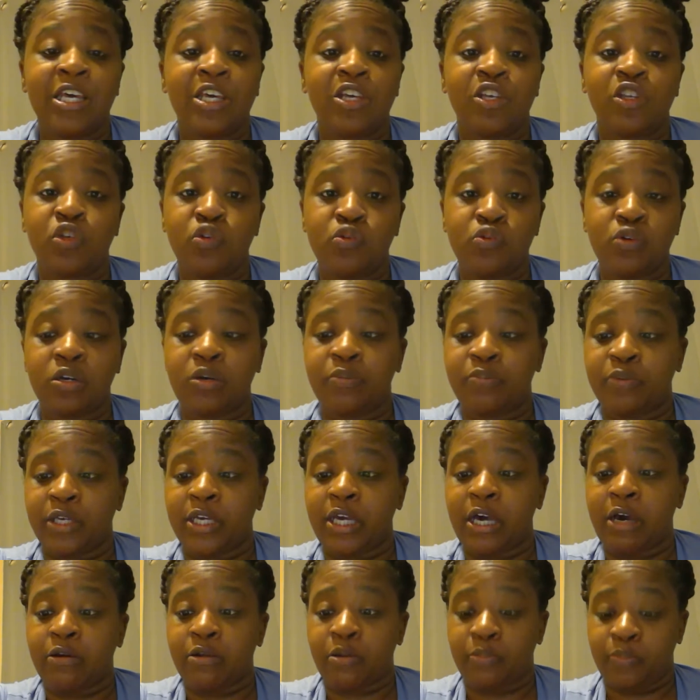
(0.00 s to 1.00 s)
You could be
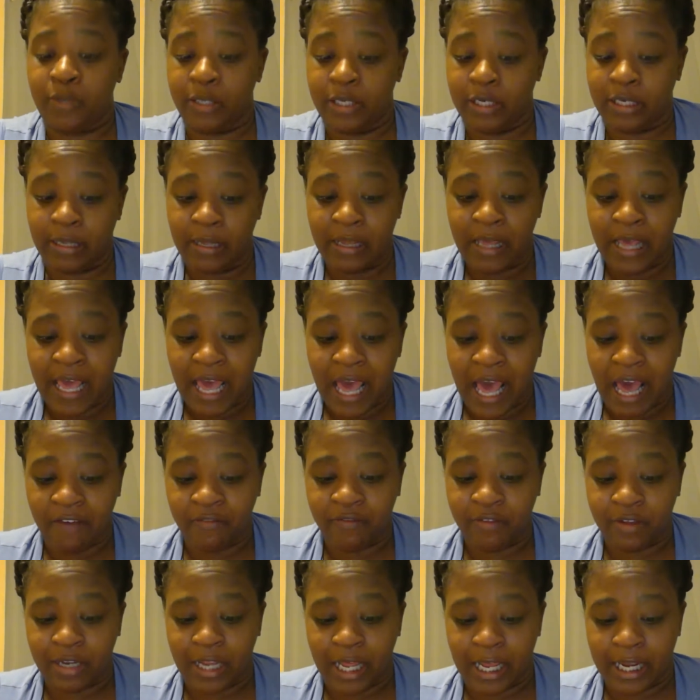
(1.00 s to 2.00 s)
codependent. I
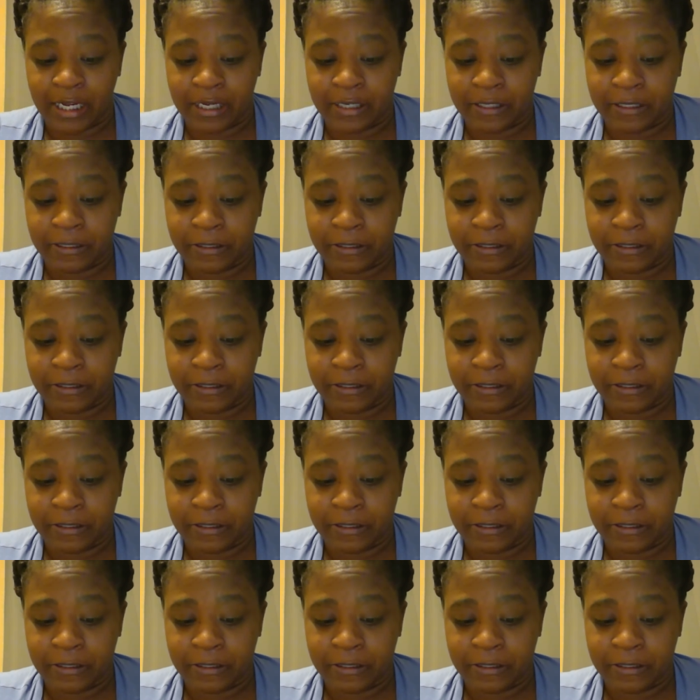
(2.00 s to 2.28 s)
feel like